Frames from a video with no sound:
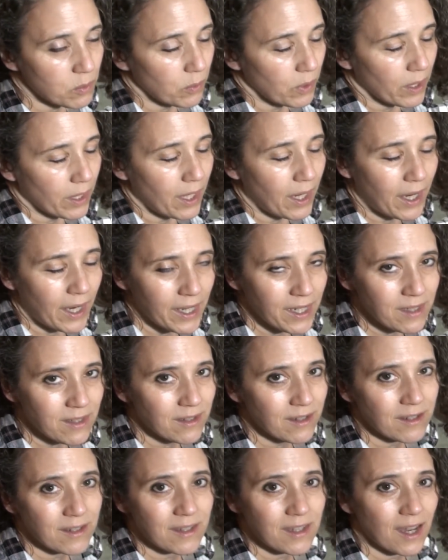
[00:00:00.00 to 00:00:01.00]
with high
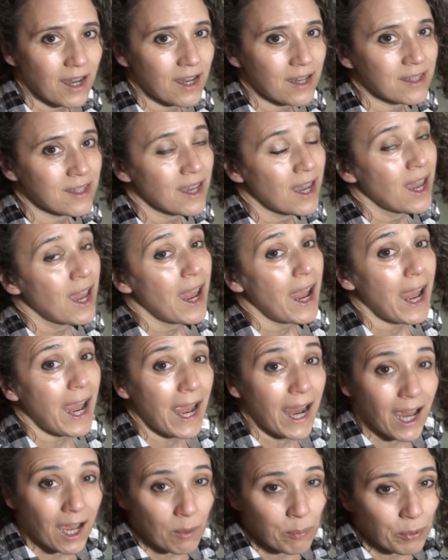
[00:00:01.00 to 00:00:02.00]
success,
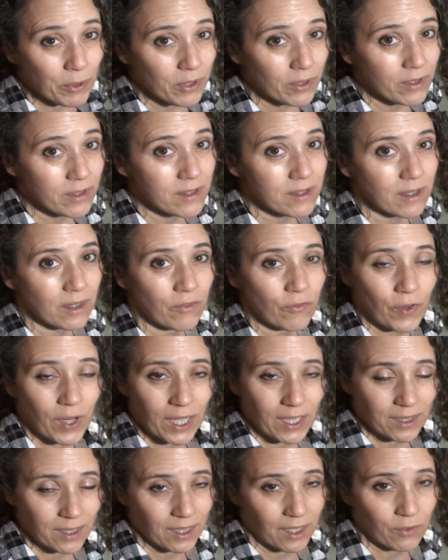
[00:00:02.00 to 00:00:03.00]
apples. In
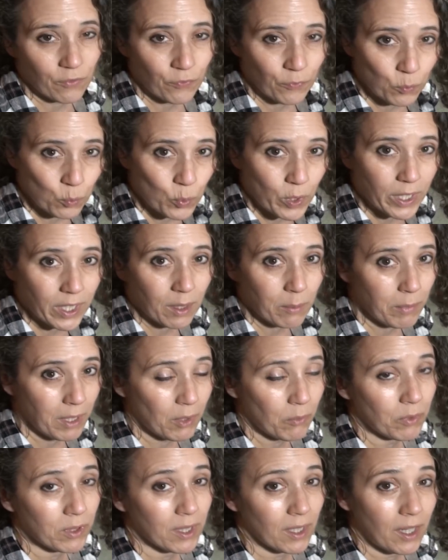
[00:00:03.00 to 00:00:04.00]
fact, that one I
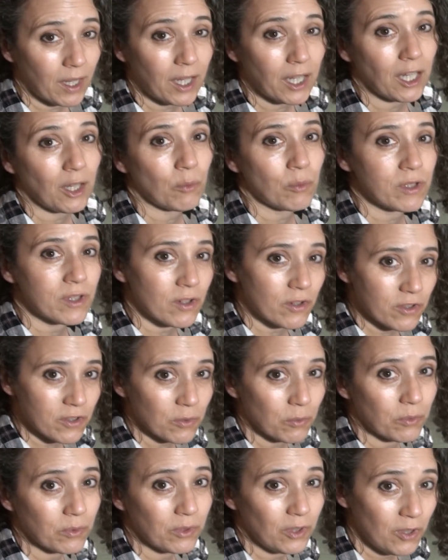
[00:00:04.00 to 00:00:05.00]
made with the honey was
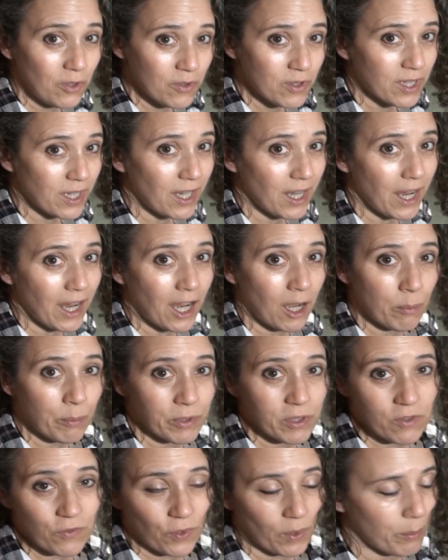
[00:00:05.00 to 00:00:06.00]
also using
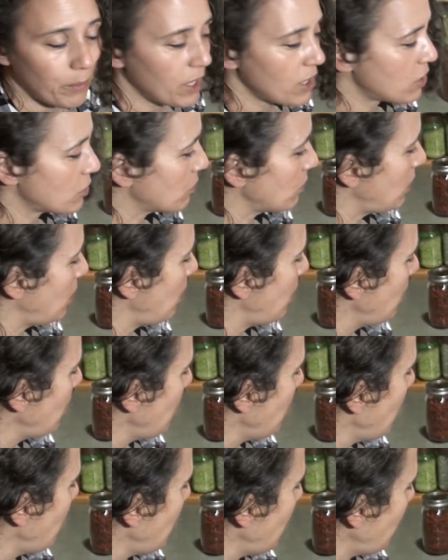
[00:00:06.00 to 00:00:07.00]
apples from my tree.
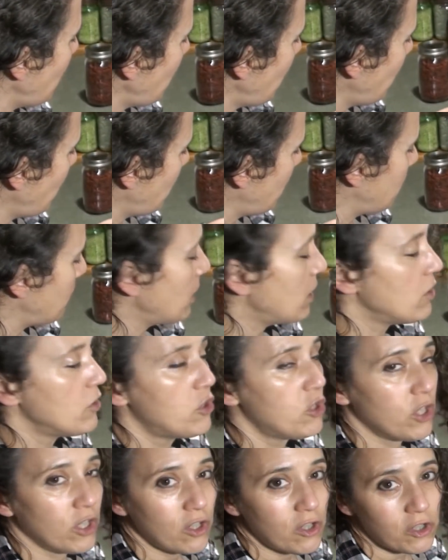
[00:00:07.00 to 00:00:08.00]
Um,
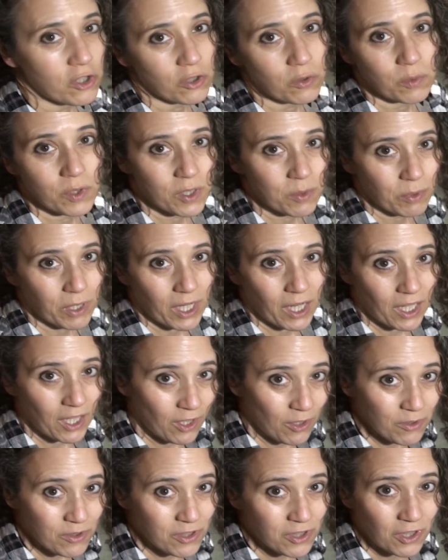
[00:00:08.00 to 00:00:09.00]
ginger was what I
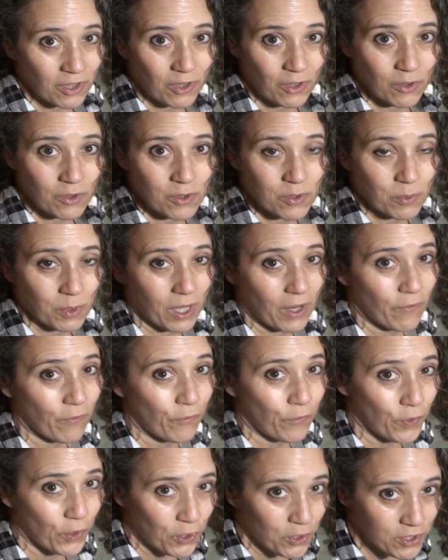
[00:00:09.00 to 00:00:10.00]
used to use when I
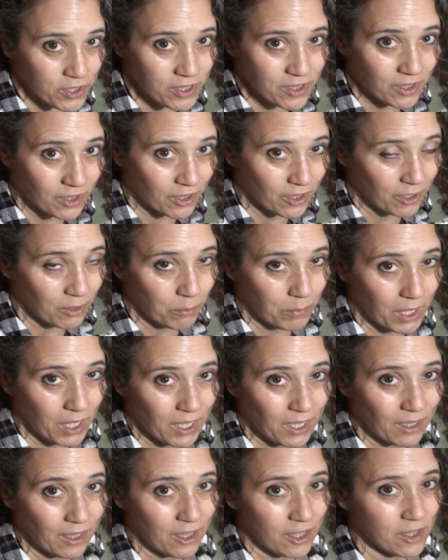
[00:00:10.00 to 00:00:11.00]
first started
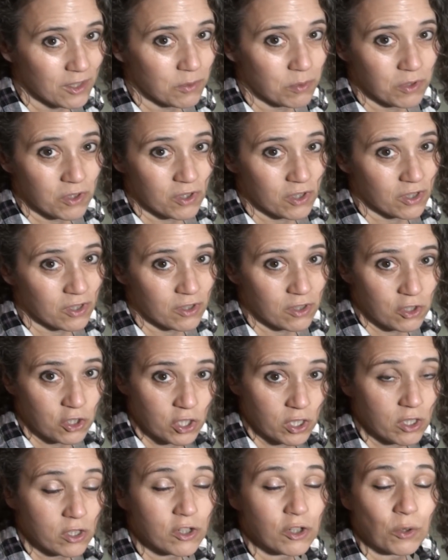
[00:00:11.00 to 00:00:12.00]
making these, was just
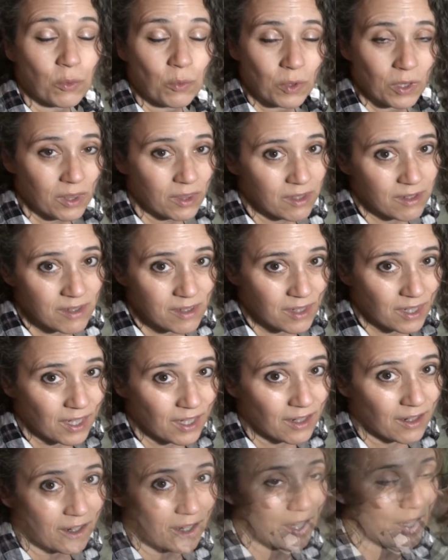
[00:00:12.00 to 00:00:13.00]
ginger with the
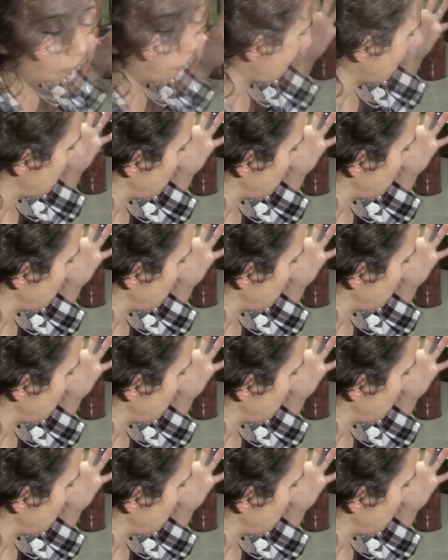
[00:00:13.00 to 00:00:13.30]
skin on.